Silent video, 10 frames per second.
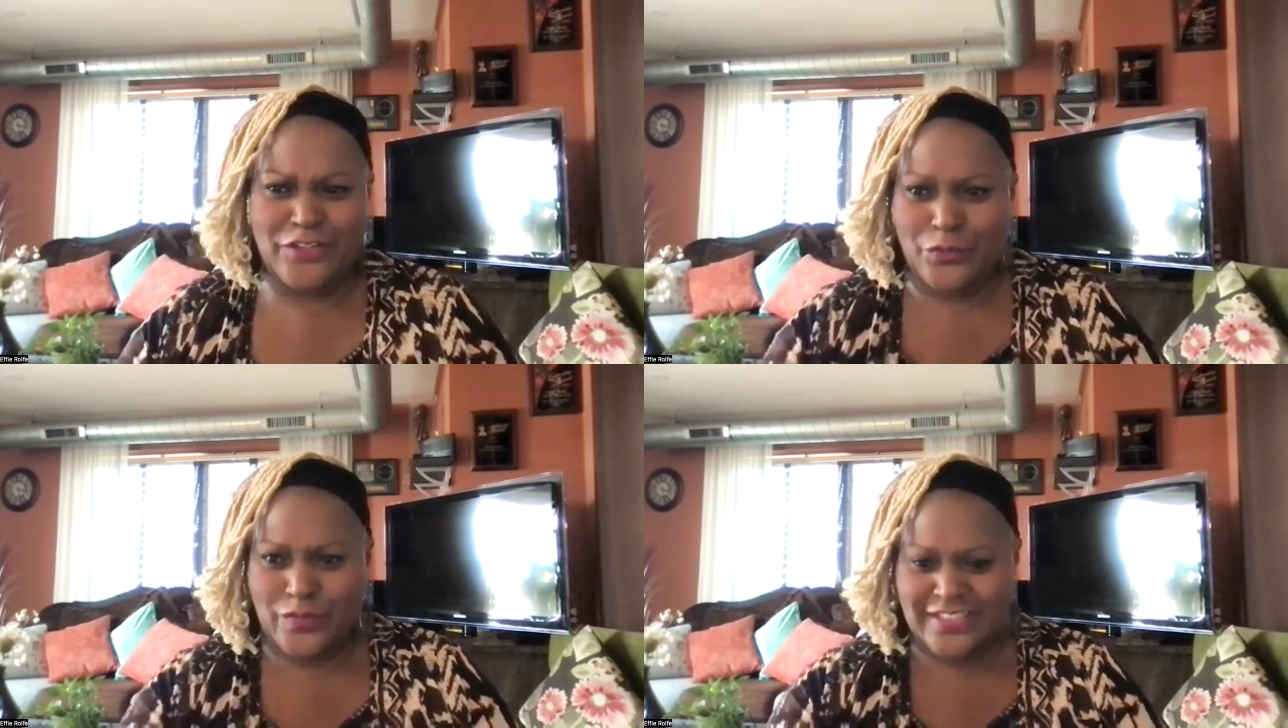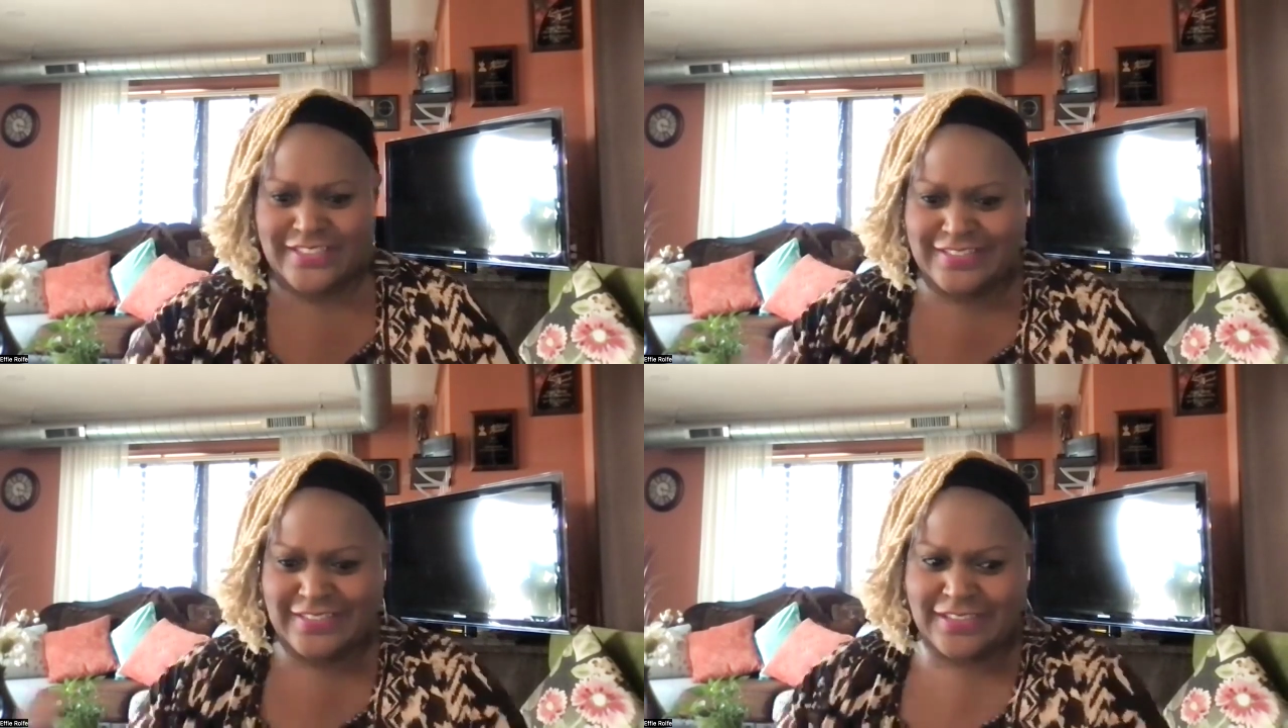
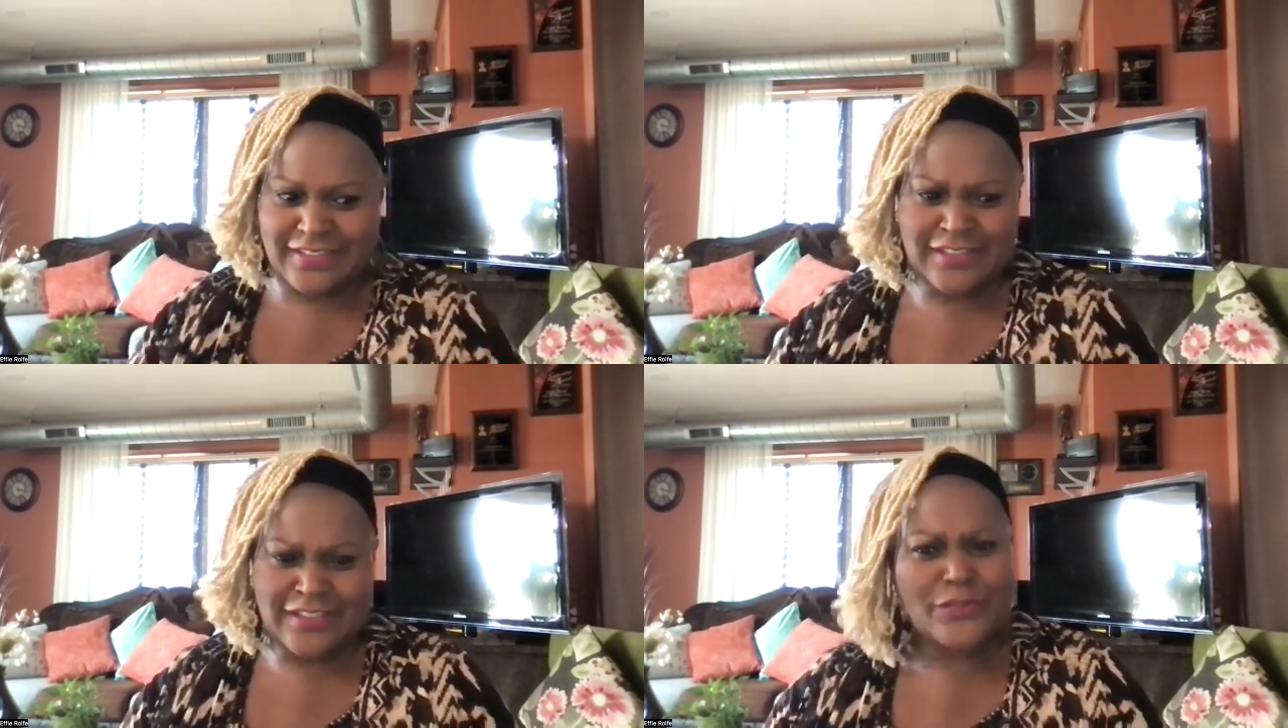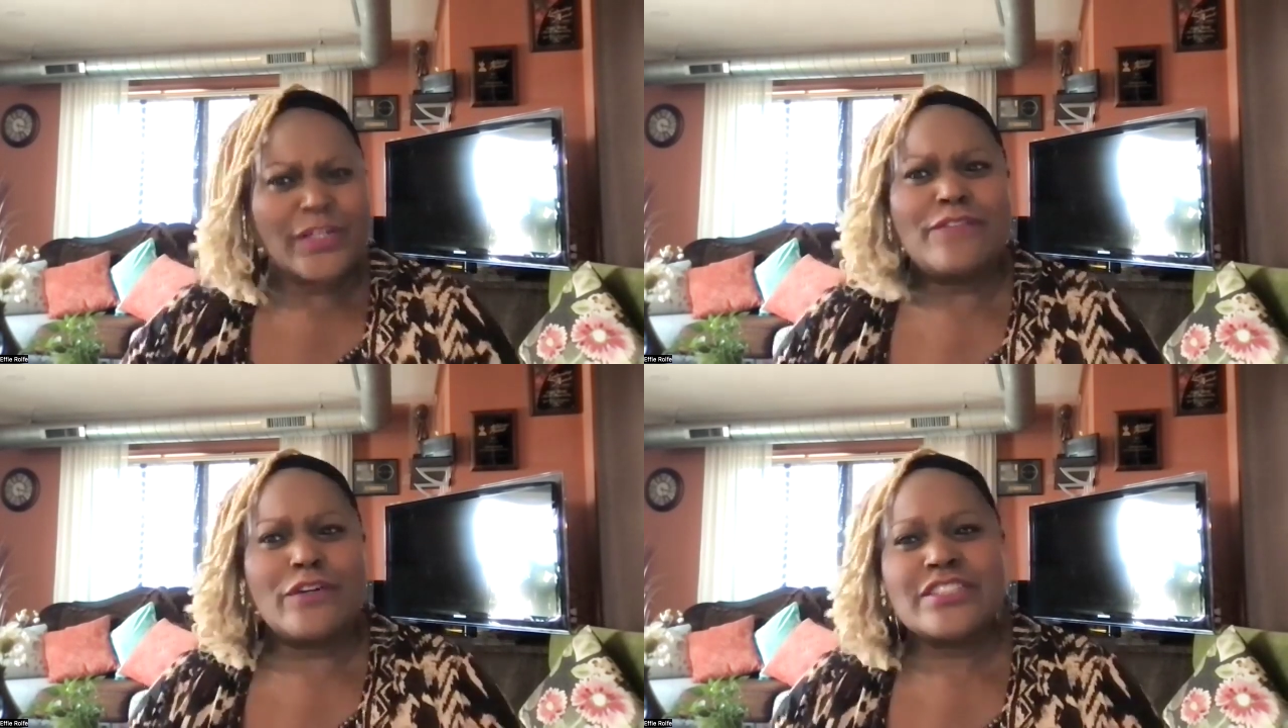This is the
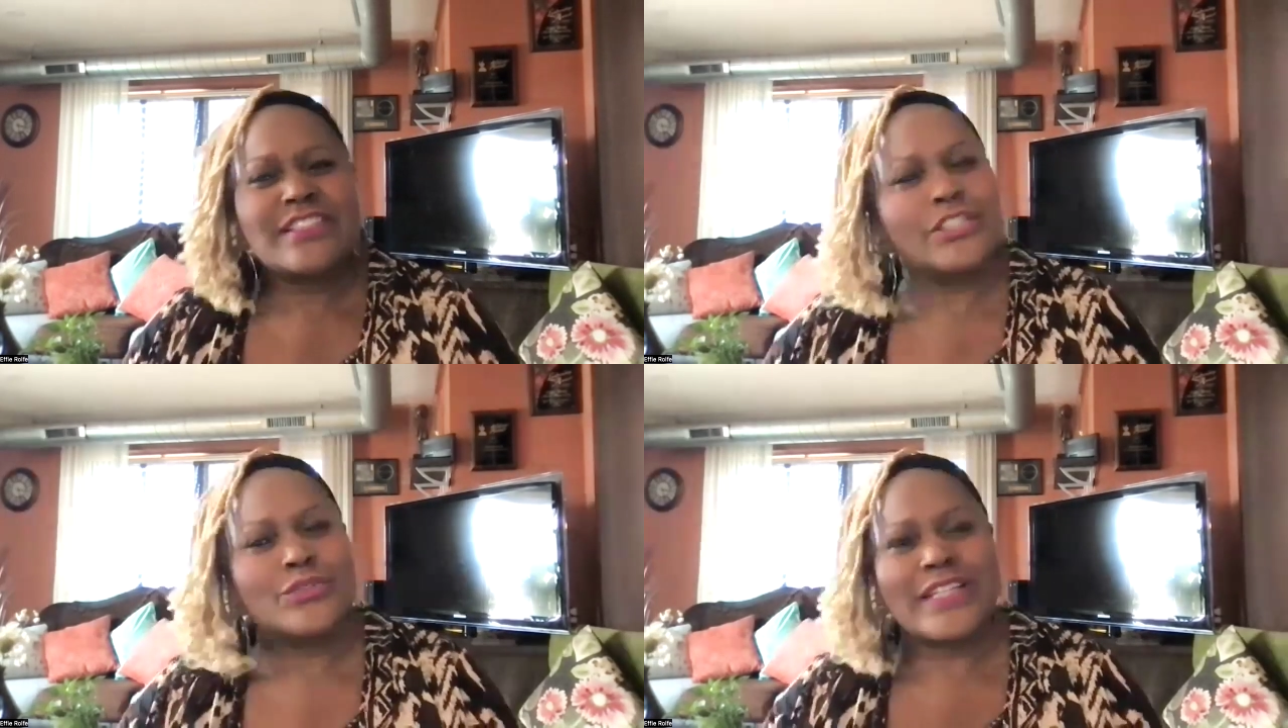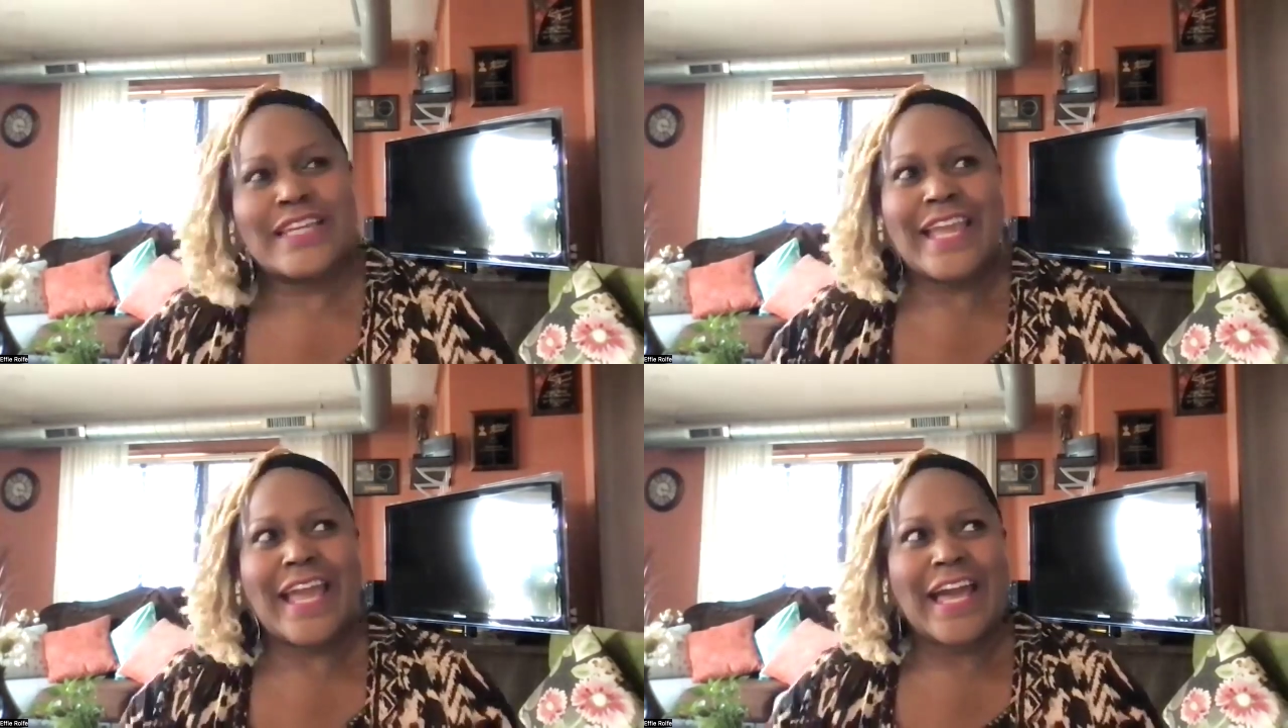21st century.